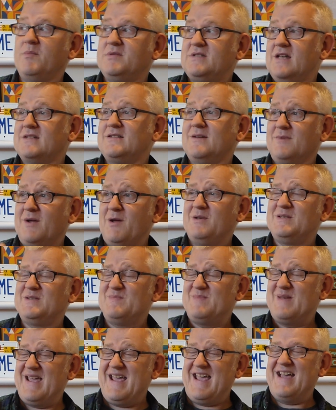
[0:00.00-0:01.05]
upset I'm going
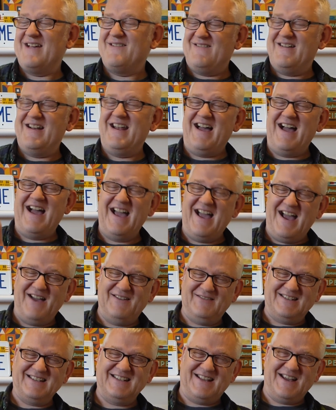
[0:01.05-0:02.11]
to be when I
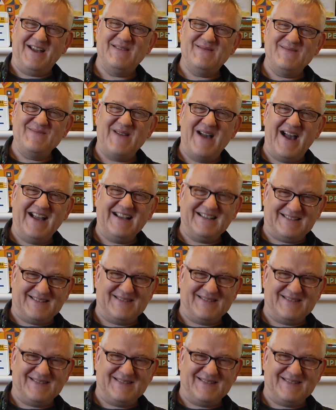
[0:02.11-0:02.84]
have to go back